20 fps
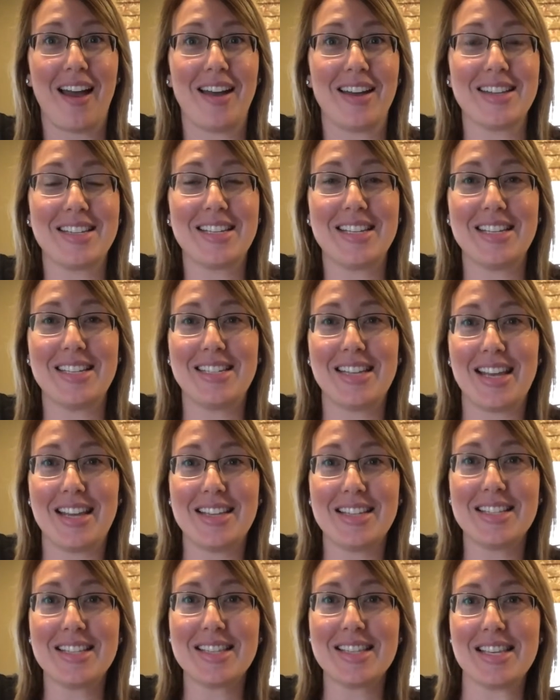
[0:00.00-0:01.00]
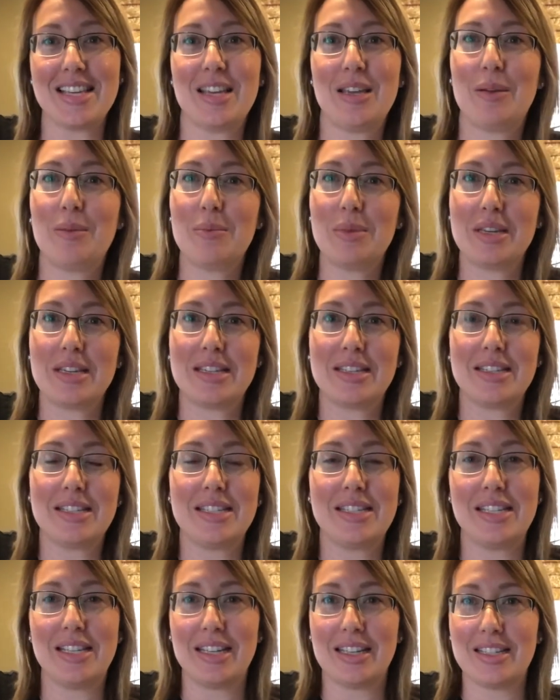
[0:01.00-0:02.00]
Today's theme is
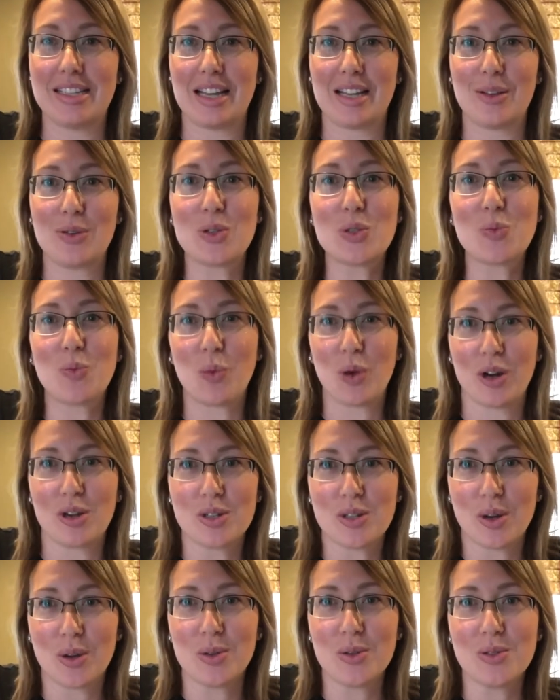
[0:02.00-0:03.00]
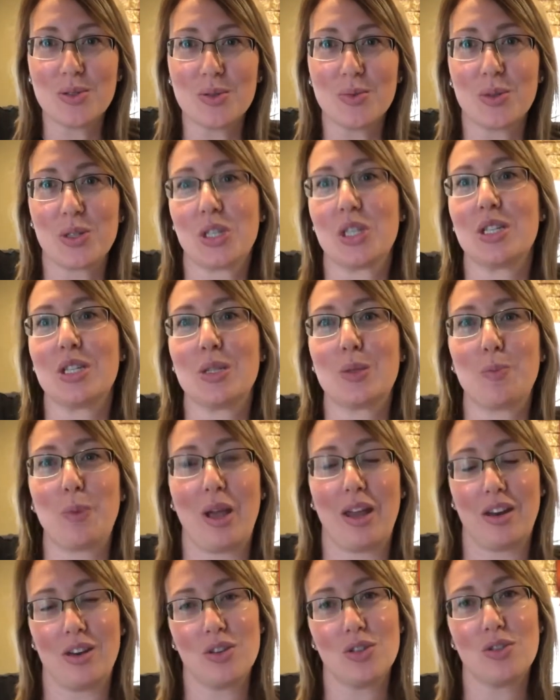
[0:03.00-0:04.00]
Dia de los Muertos, which is
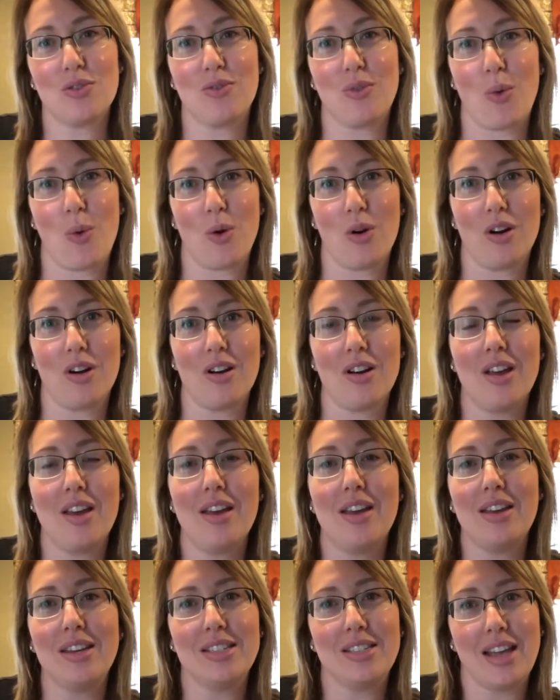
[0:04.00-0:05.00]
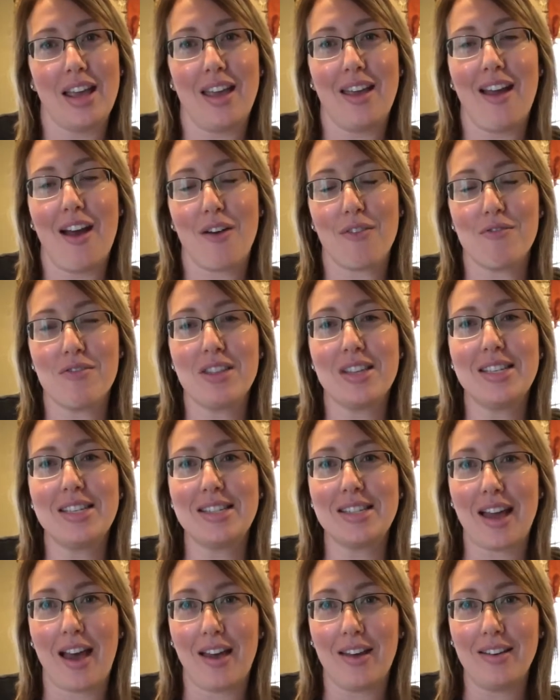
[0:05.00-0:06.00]
Spanish for Day of the
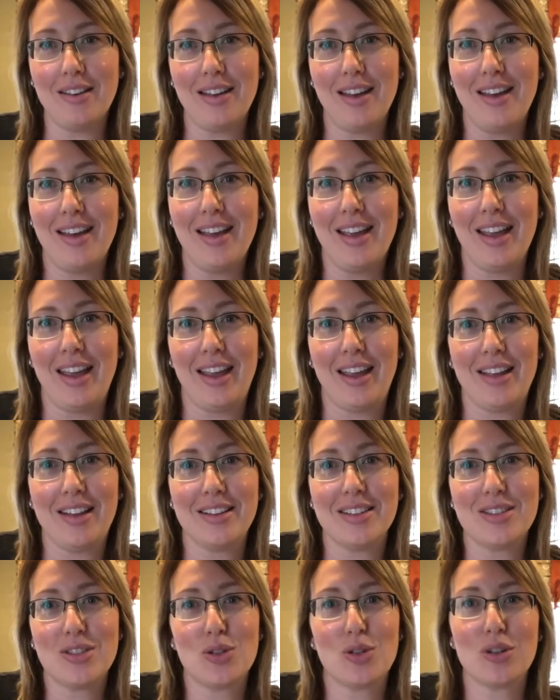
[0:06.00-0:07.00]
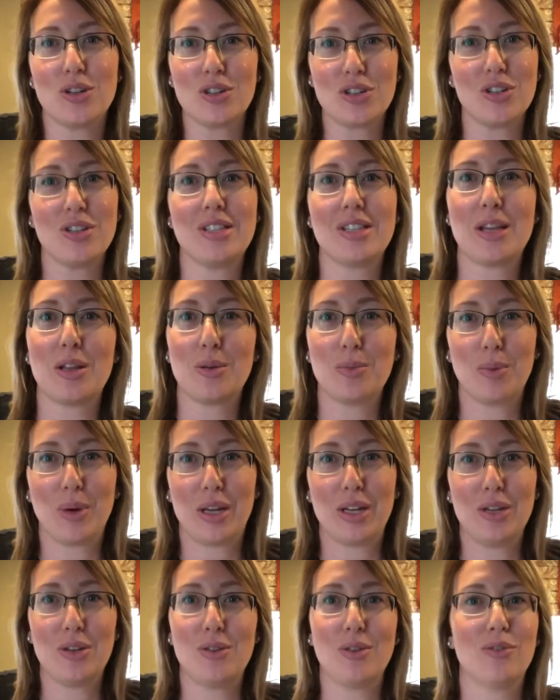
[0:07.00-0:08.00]
Dead. It's traditionally
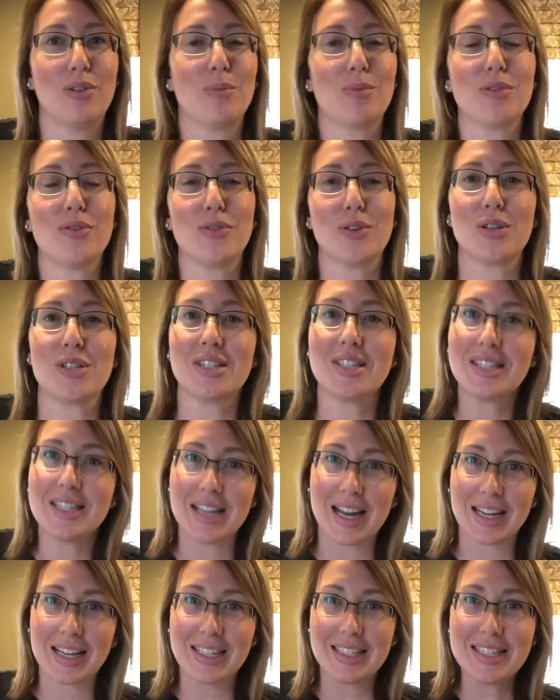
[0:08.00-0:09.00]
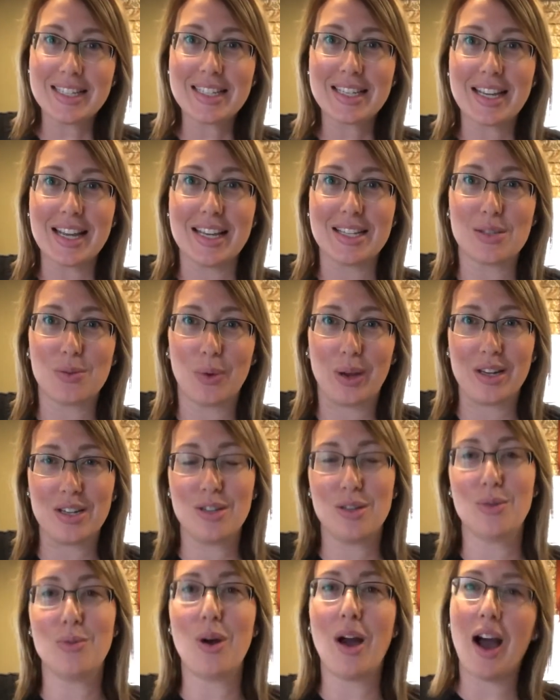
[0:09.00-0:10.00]
celebrated November 1st and 2nd as a way
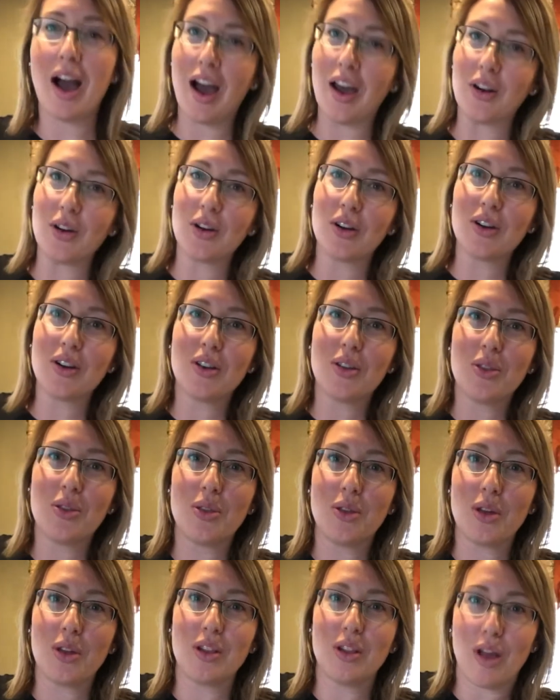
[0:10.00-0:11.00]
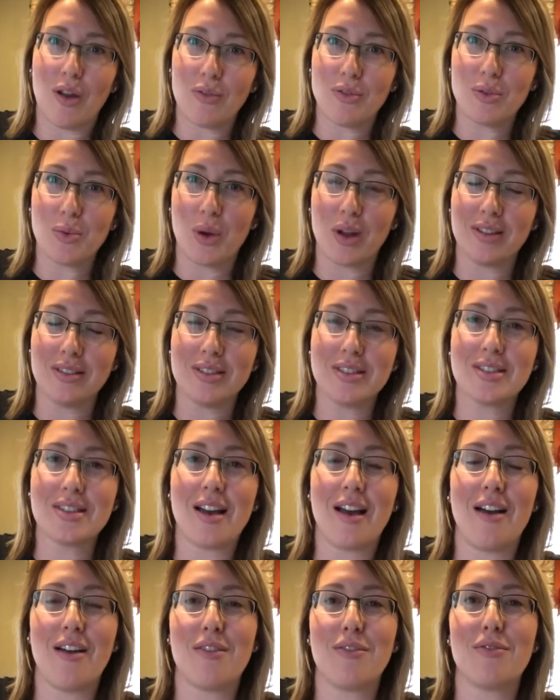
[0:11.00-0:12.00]
to honor the loved ones
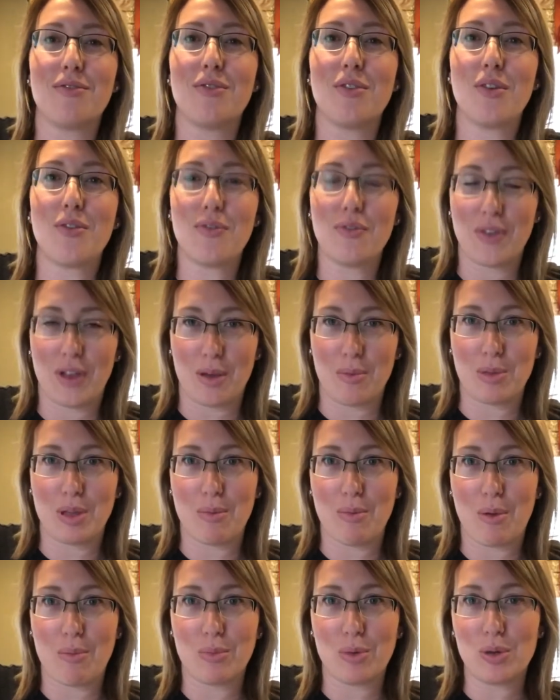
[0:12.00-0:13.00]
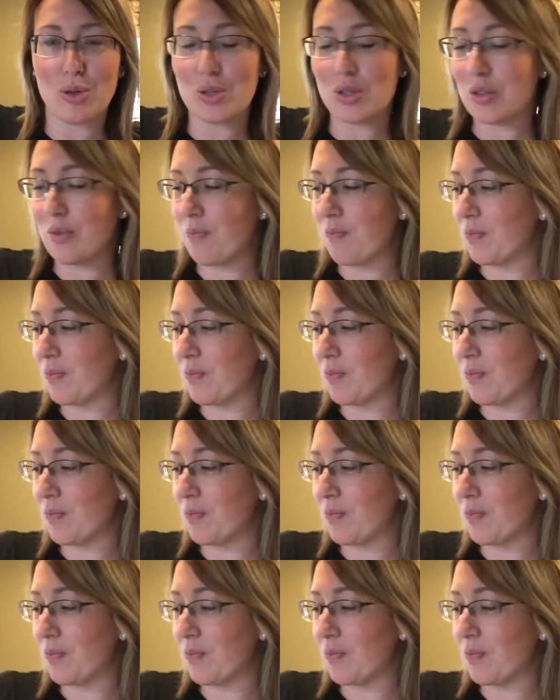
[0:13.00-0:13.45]
of family members.